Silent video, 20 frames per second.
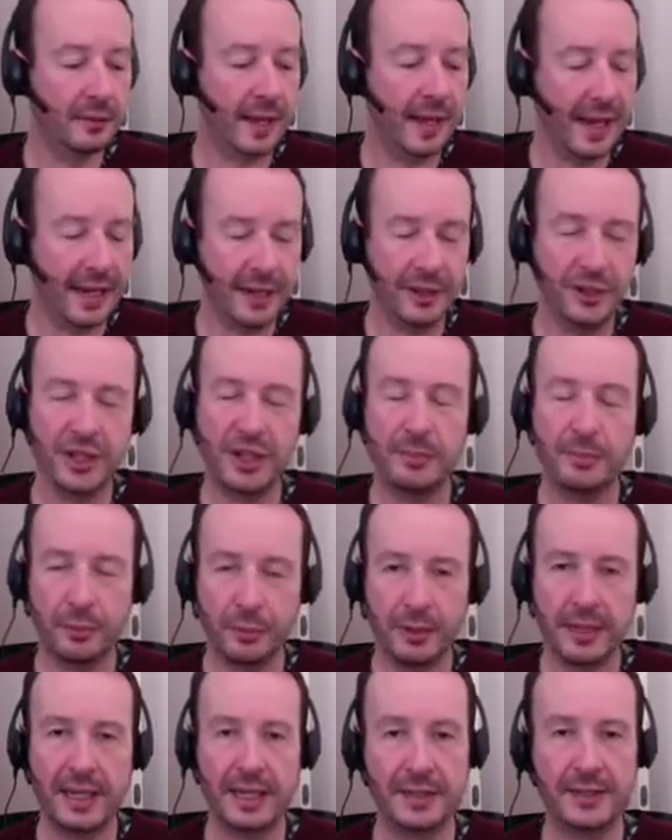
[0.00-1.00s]
energy
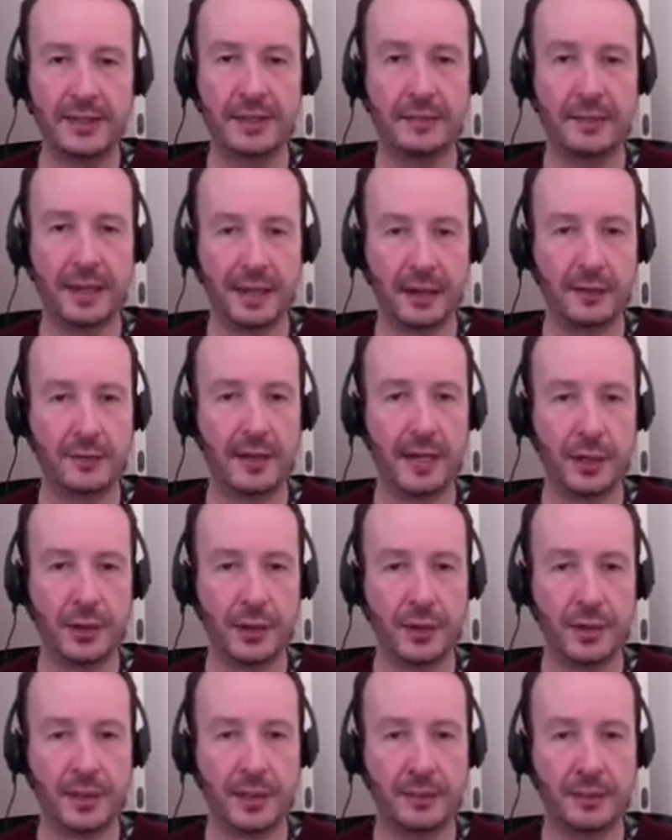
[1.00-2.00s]
put into
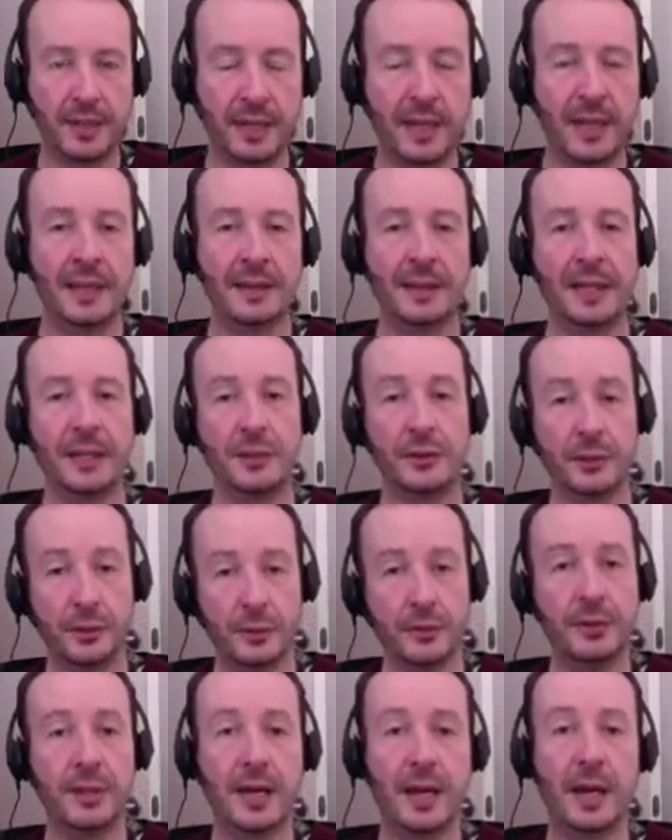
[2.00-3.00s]
manufacturing them. They
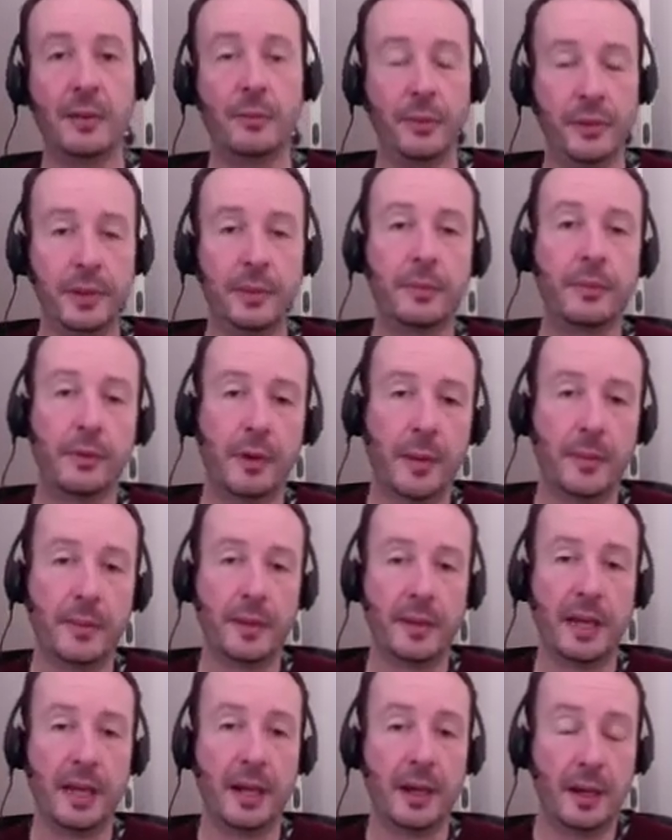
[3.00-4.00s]
do come with a
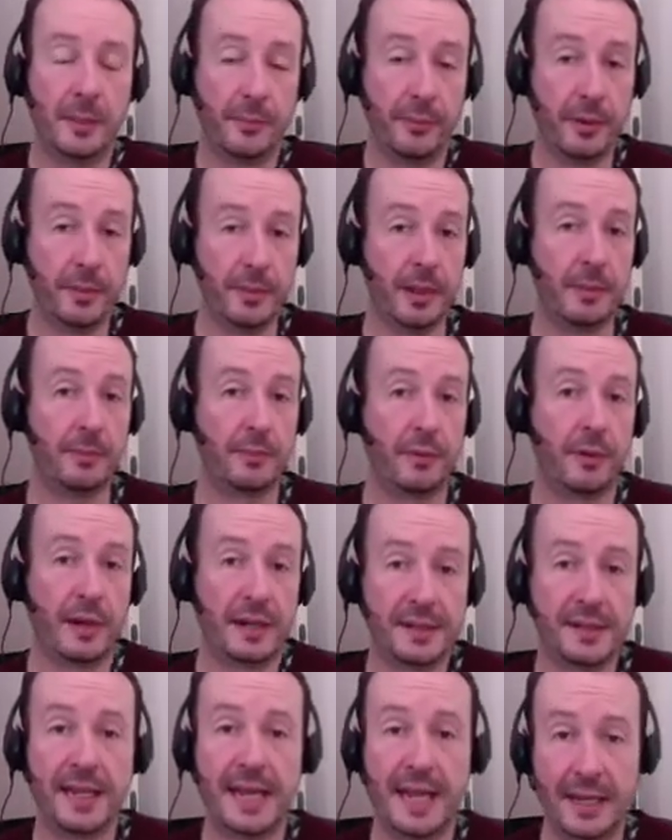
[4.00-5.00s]
premium
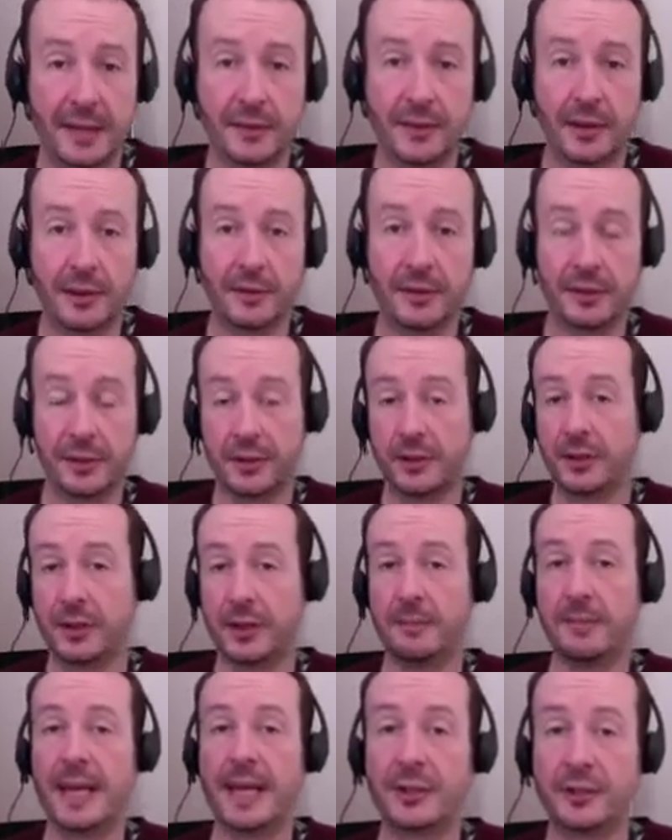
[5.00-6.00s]
price tag, though, as you can
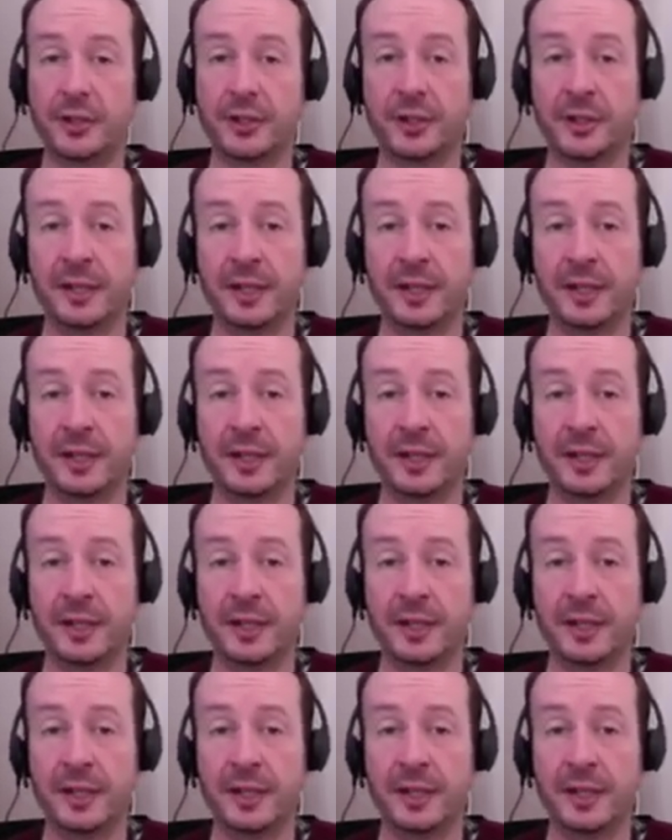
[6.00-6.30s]
imagine.